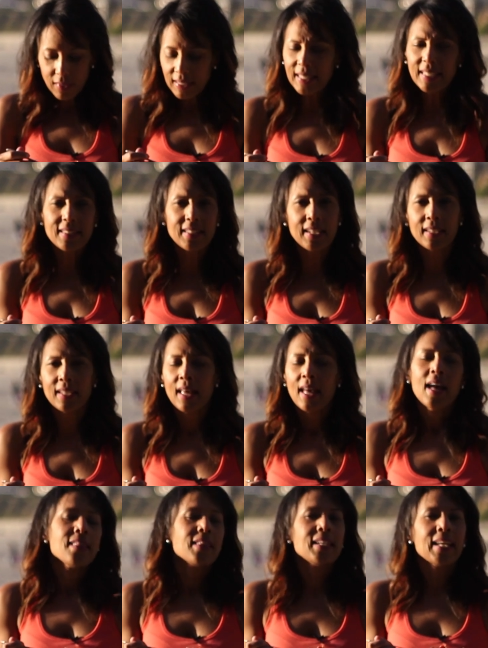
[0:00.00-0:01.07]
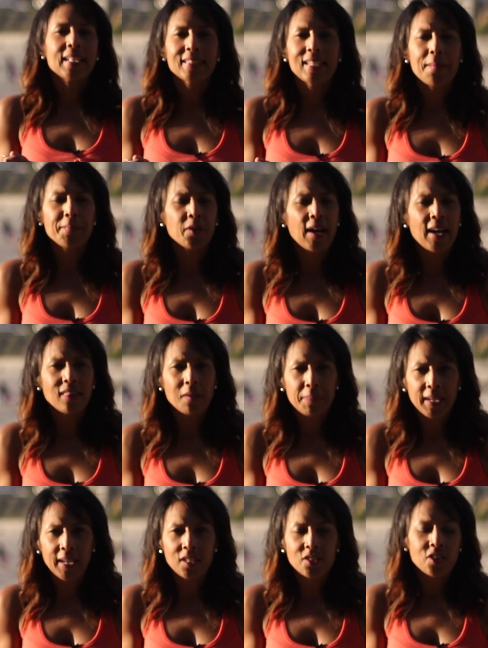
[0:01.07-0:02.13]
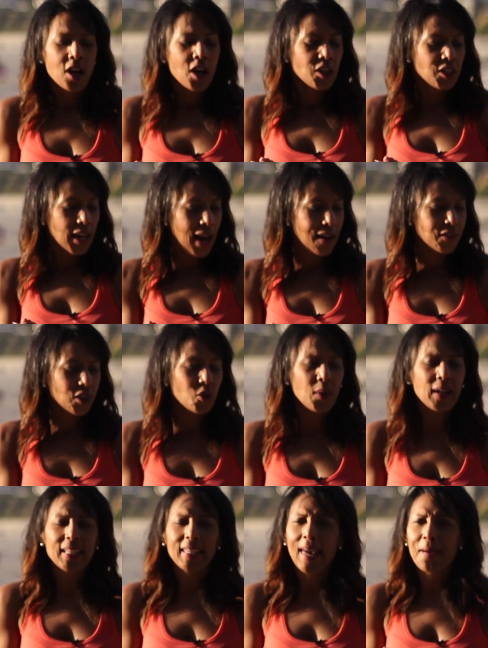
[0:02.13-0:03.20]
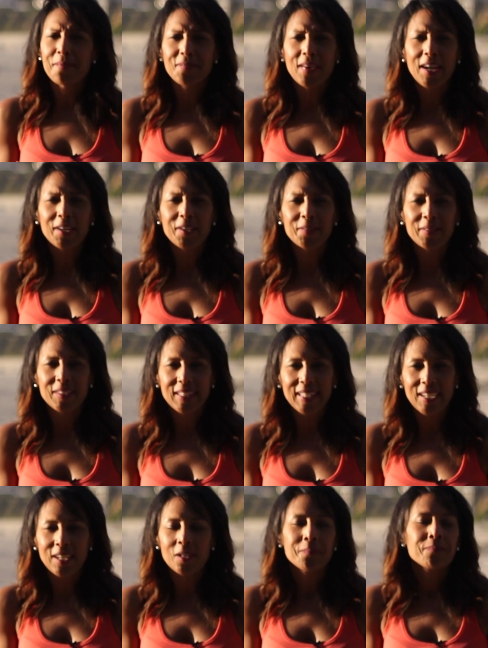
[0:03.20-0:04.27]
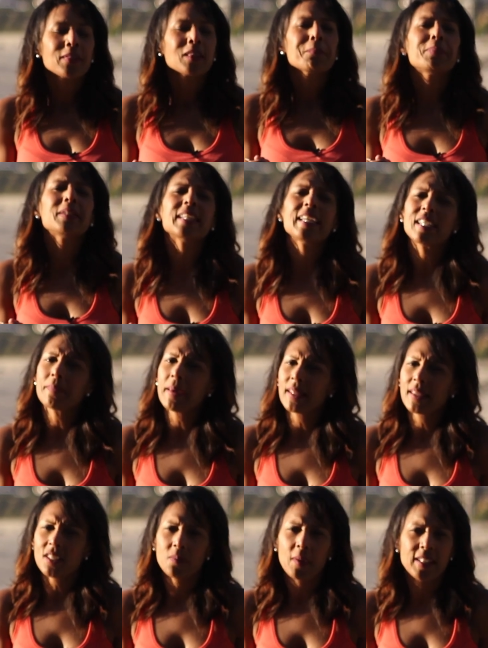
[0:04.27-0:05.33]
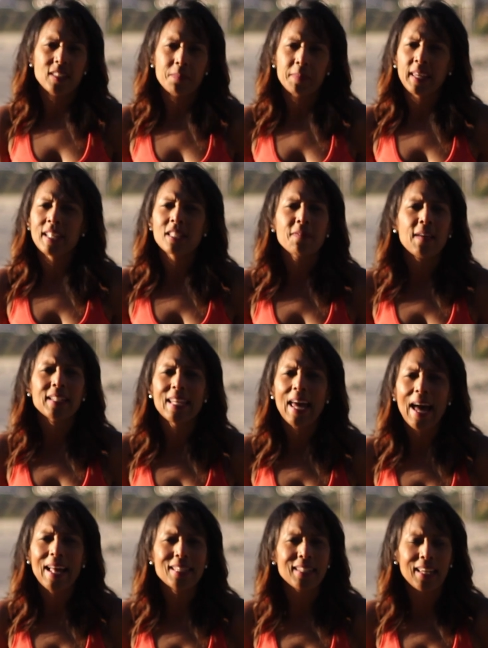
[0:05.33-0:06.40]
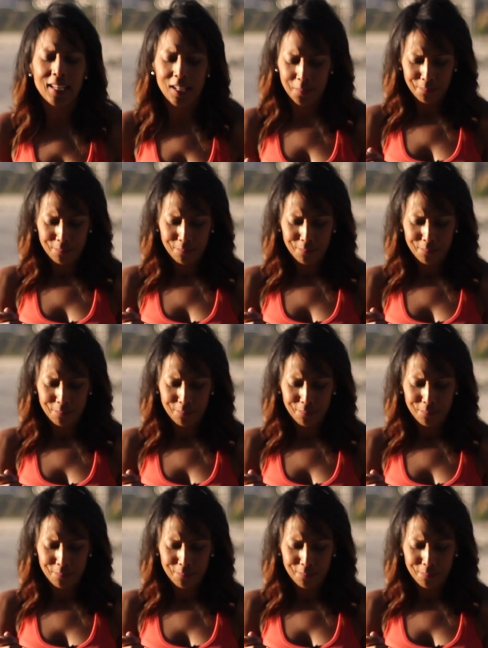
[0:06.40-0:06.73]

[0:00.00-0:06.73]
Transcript: Listen, the next time you're at the beach and you have a quick campfire grill here, please make this recipe. It's fantastic.